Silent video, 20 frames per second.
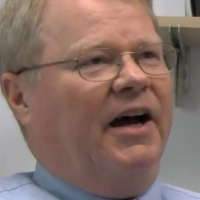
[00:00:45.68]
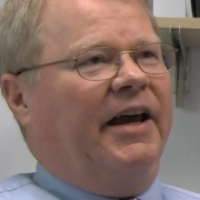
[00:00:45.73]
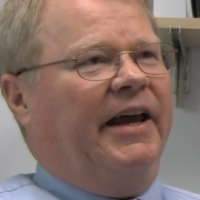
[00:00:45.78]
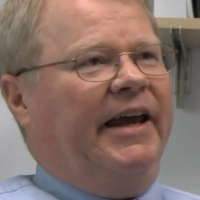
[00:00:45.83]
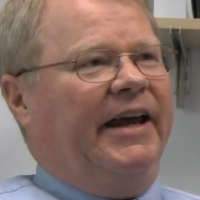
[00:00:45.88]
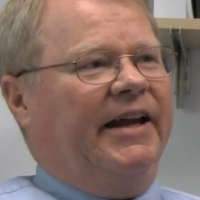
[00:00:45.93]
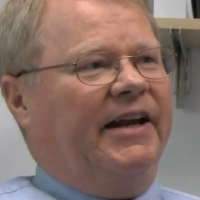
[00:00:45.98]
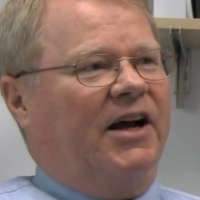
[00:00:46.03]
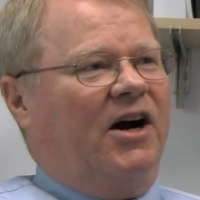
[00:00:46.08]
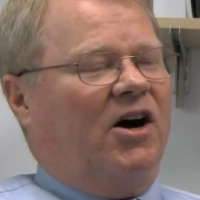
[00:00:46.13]

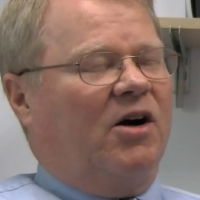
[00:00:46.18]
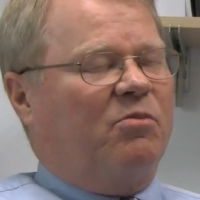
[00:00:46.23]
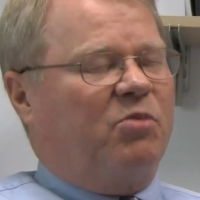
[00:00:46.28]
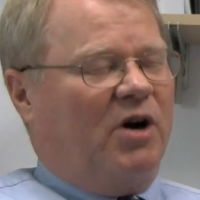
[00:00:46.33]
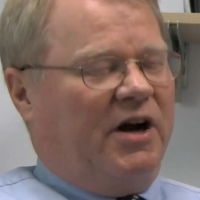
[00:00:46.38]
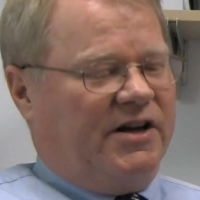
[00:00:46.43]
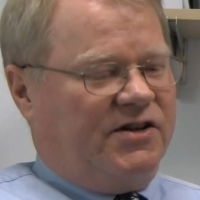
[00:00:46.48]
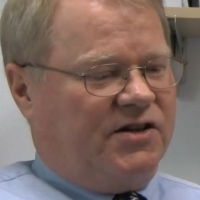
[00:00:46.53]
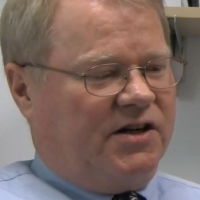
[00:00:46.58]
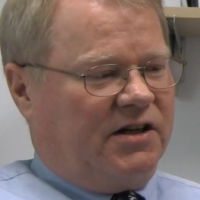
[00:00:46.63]
In our
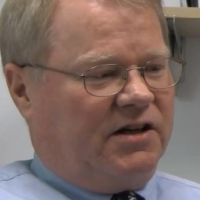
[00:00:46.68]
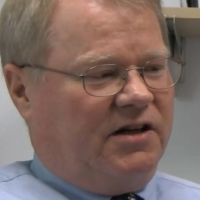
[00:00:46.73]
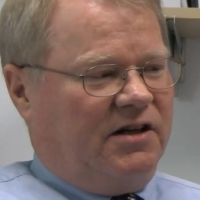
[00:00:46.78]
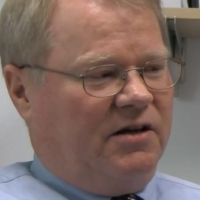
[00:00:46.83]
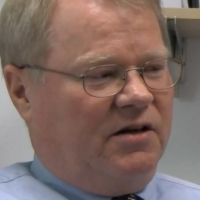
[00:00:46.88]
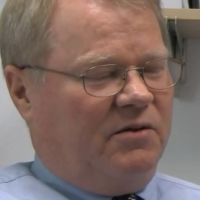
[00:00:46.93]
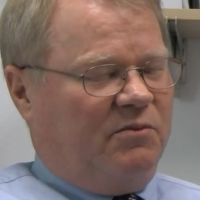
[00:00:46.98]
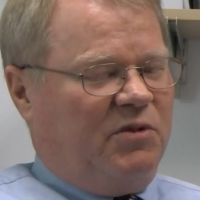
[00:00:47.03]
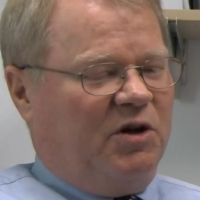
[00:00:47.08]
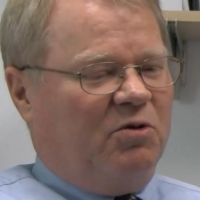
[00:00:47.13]
project,
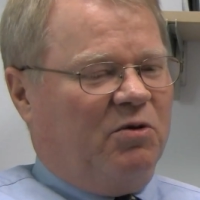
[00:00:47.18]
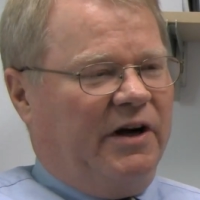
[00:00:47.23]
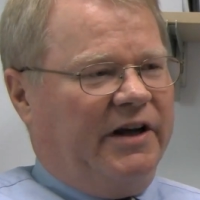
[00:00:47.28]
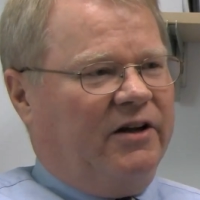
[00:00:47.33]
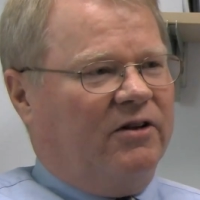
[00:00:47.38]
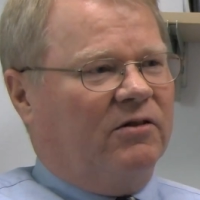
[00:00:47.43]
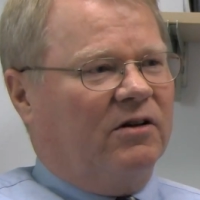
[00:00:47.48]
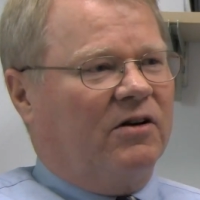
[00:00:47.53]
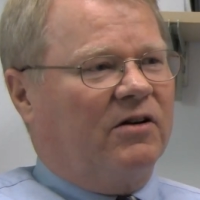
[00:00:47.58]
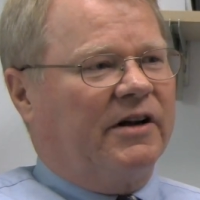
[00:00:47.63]
the
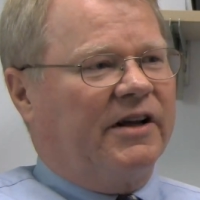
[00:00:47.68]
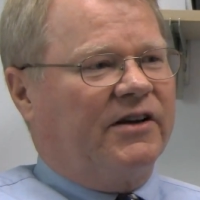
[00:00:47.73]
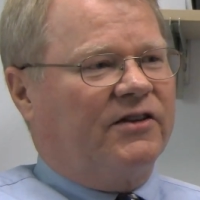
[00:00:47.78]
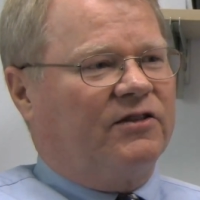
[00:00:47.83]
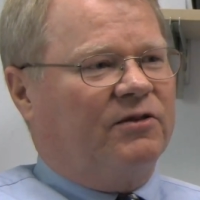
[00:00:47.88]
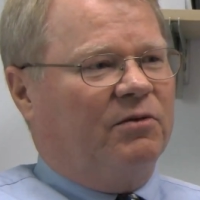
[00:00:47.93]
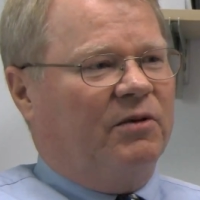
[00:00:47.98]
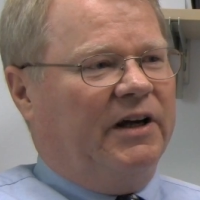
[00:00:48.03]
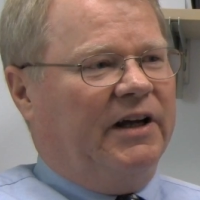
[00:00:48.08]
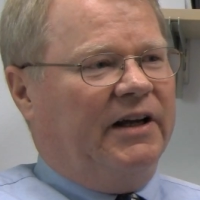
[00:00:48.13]
BYU Learning
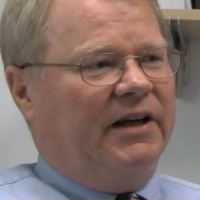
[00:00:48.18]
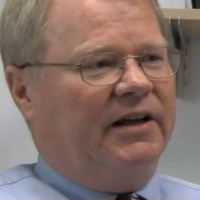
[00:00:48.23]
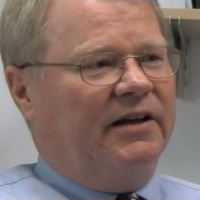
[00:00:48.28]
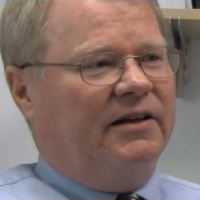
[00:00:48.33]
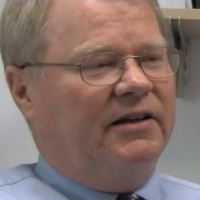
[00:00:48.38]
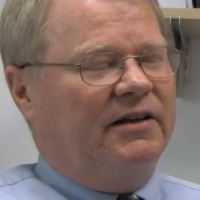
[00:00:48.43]
Suite,